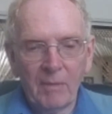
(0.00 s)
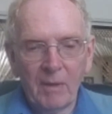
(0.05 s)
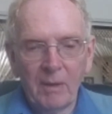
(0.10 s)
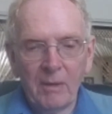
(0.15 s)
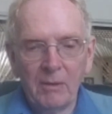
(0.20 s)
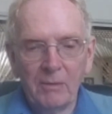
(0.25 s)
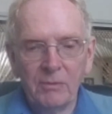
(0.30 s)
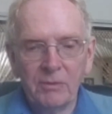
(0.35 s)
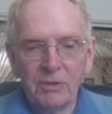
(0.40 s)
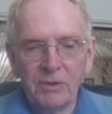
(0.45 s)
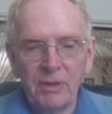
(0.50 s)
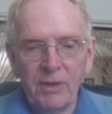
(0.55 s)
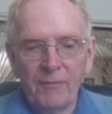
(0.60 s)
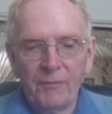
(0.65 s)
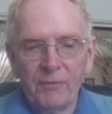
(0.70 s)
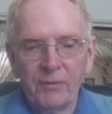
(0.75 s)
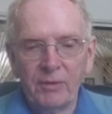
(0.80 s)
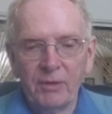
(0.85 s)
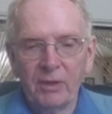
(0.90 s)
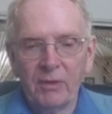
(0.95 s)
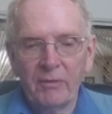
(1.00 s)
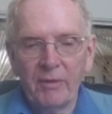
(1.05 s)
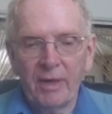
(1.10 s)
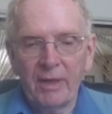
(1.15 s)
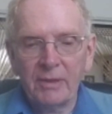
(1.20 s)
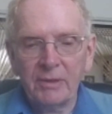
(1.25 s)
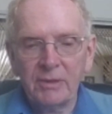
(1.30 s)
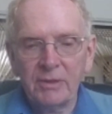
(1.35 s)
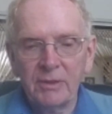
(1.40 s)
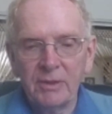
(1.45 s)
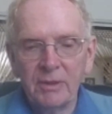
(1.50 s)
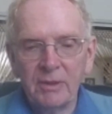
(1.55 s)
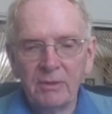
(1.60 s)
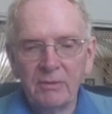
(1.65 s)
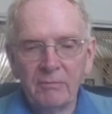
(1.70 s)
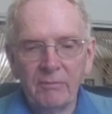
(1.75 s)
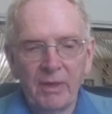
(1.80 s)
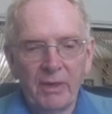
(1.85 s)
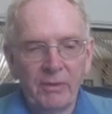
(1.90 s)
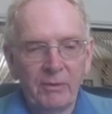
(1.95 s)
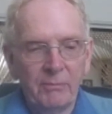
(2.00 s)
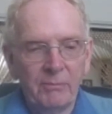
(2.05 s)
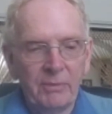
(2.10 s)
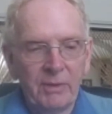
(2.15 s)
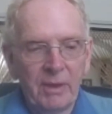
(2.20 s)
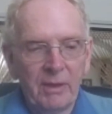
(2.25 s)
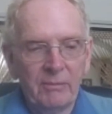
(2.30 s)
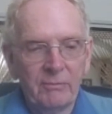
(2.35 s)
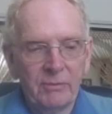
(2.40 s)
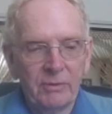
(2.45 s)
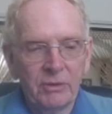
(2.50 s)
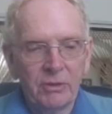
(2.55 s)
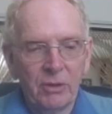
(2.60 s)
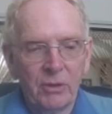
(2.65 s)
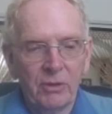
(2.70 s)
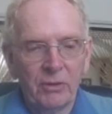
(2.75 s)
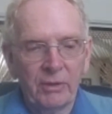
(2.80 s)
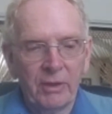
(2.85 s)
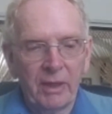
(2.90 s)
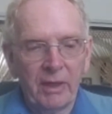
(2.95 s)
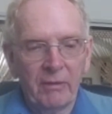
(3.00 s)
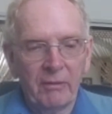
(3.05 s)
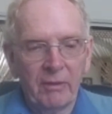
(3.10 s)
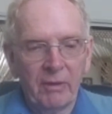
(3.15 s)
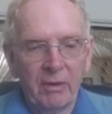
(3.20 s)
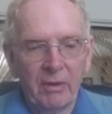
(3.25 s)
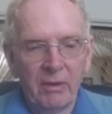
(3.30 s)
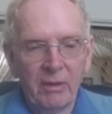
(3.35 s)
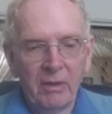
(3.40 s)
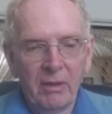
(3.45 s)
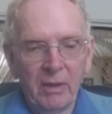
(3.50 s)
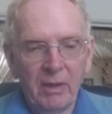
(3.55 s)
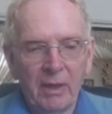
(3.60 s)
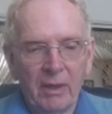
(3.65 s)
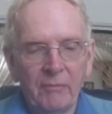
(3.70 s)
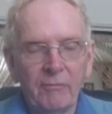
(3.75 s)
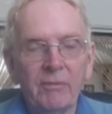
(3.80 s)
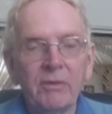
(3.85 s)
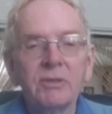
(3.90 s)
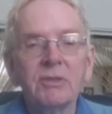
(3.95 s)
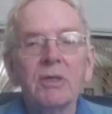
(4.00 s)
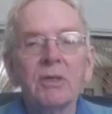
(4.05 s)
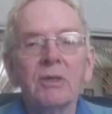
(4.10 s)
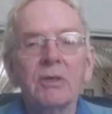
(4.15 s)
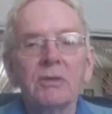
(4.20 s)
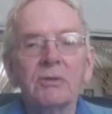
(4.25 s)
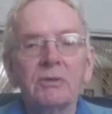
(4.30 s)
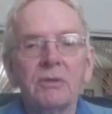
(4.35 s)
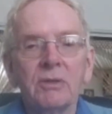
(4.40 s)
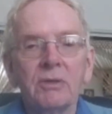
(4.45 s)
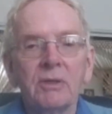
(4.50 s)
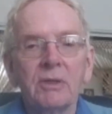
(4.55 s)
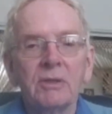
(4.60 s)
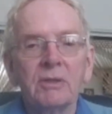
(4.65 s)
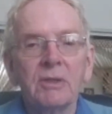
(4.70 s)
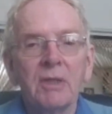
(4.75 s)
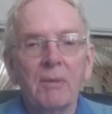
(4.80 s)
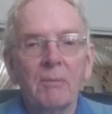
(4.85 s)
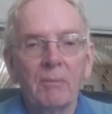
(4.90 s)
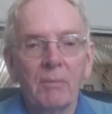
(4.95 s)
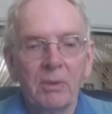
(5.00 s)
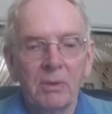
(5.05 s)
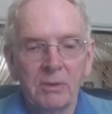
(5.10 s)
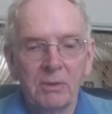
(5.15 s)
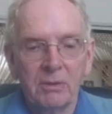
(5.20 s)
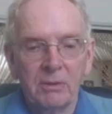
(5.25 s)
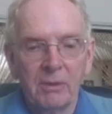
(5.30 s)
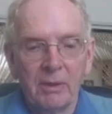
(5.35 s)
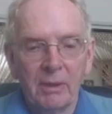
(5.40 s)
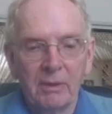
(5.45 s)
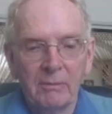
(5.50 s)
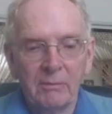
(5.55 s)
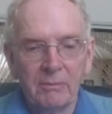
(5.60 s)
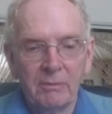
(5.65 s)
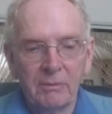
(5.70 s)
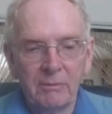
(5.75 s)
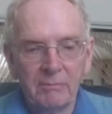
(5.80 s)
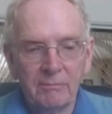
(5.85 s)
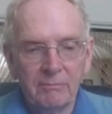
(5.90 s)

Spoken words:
who sniffed at the grass, ran up and down the shorn area, and returned to the assembled crowd.